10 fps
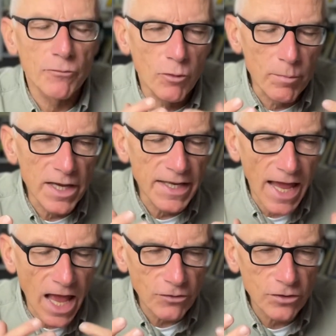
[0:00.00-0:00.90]
for me,
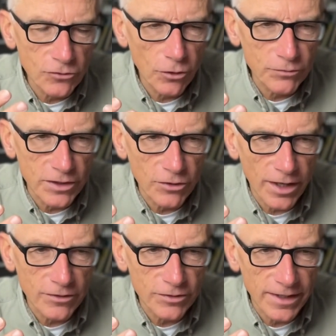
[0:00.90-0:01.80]
the essence of
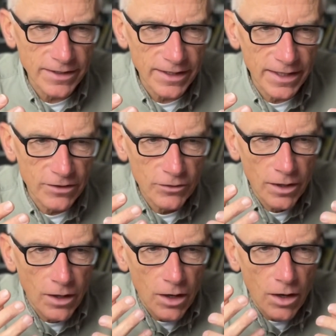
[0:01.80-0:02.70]
design thinking is
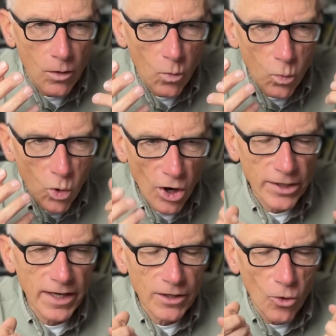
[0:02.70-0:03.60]

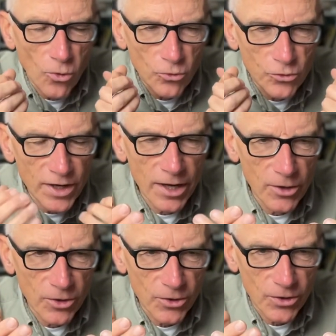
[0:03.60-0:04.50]
working on
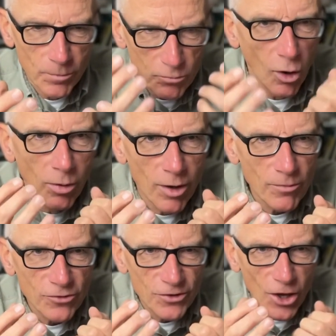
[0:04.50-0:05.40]
real
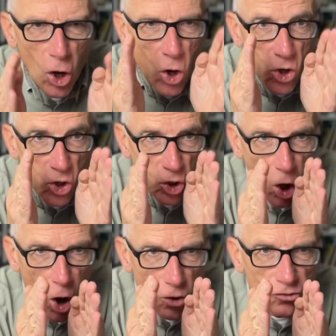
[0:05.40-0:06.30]
problems
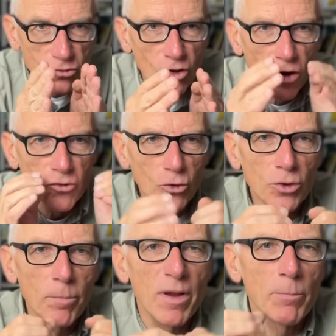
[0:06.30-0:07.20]
close
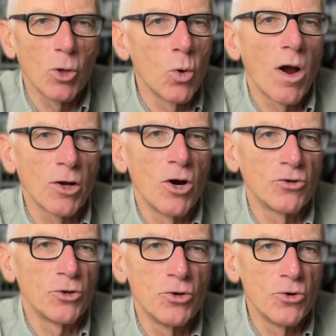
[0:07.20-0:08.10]
to the people who are
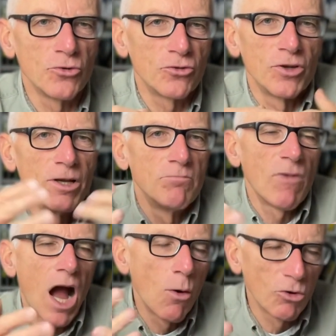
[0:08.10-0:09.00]
going to use
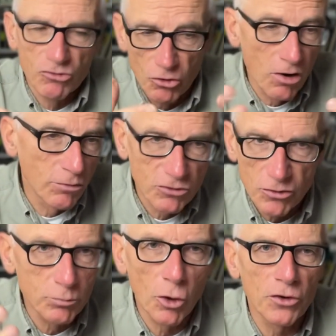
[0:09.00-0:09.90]
our
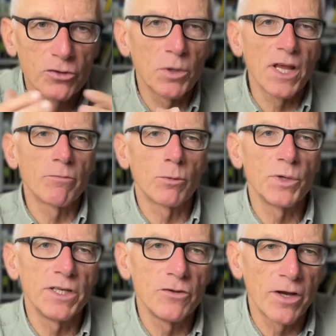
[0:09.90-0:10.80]
services, products, whatever
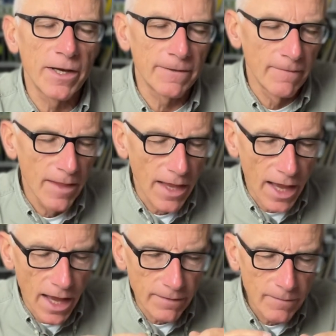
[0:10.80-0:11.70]
we design.
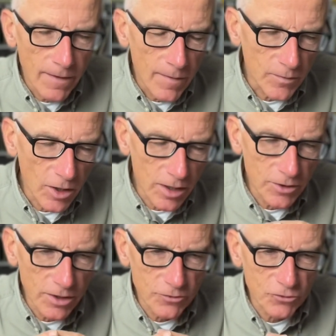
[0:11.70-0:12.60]
And
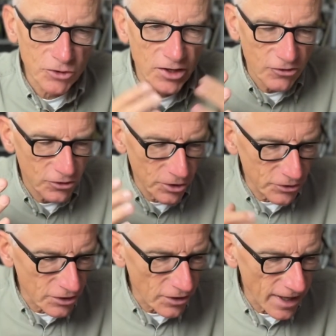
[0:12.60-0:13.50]
the traditional
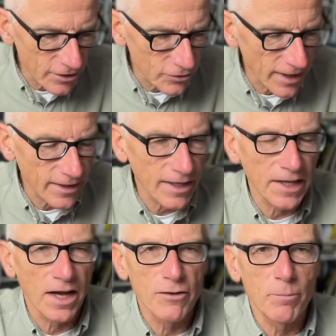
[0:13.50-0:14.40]
design thinking,
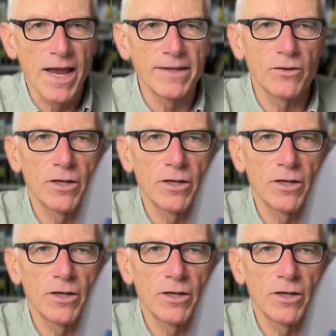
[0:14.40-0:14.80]
and I've made